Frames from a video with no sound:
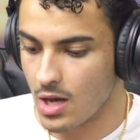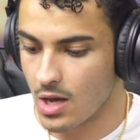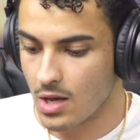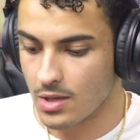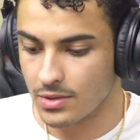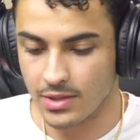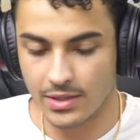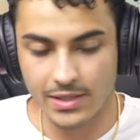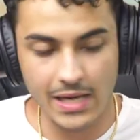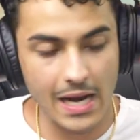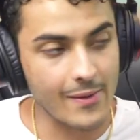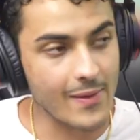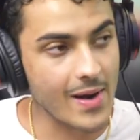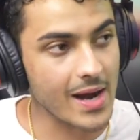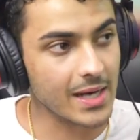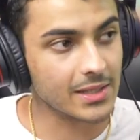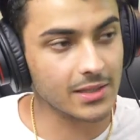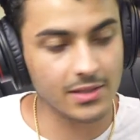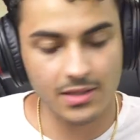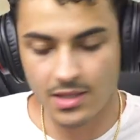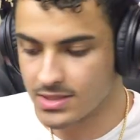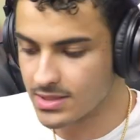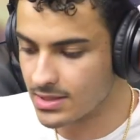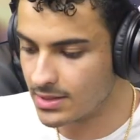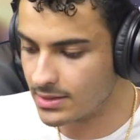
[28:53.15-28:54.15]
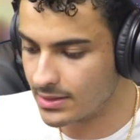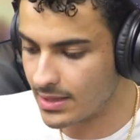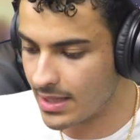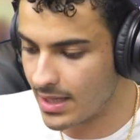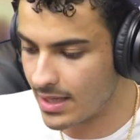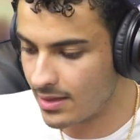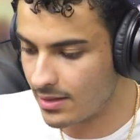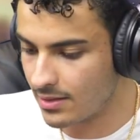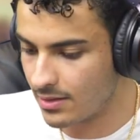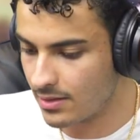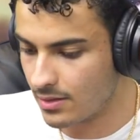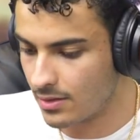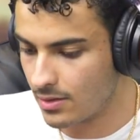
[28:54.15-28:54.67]
The director doesn't
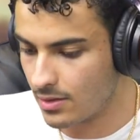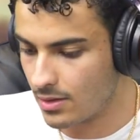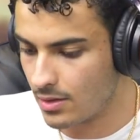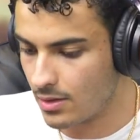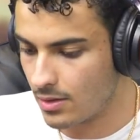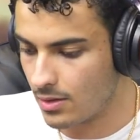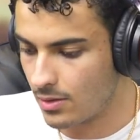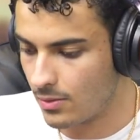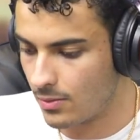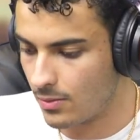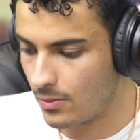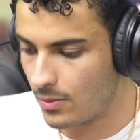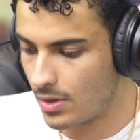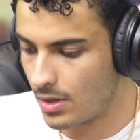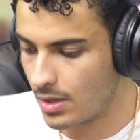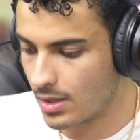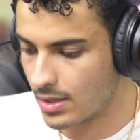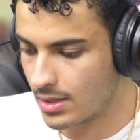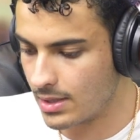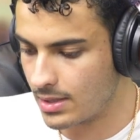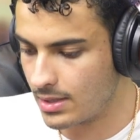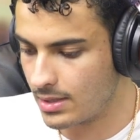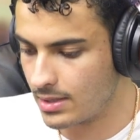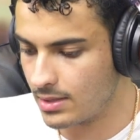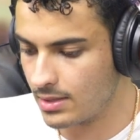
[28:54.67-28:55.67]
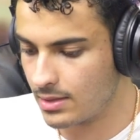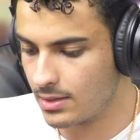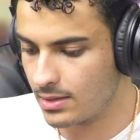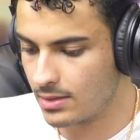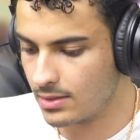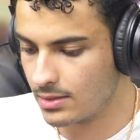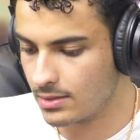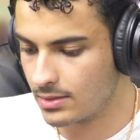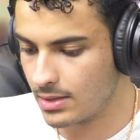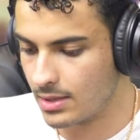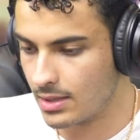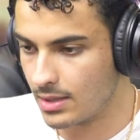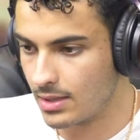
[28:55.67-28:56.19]
let Walking
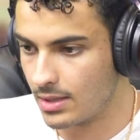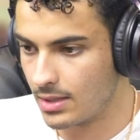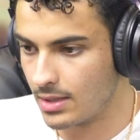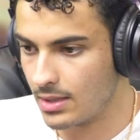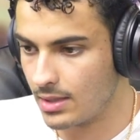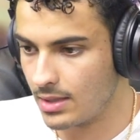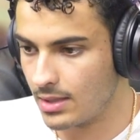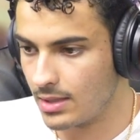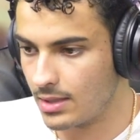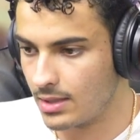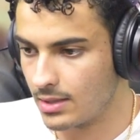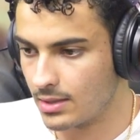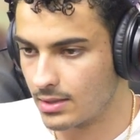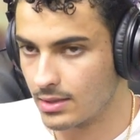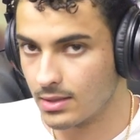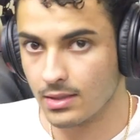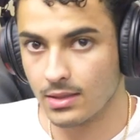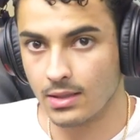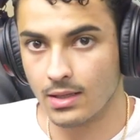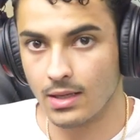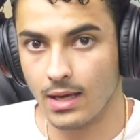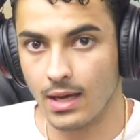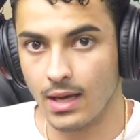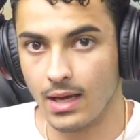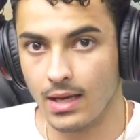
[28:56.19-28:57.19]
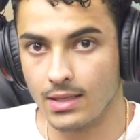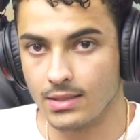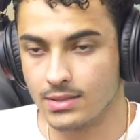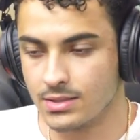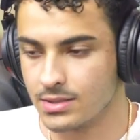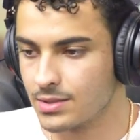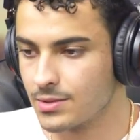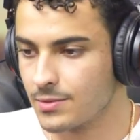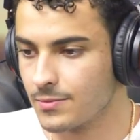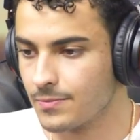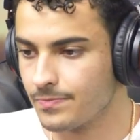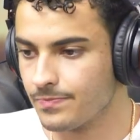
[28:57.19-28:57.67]
Dead cast.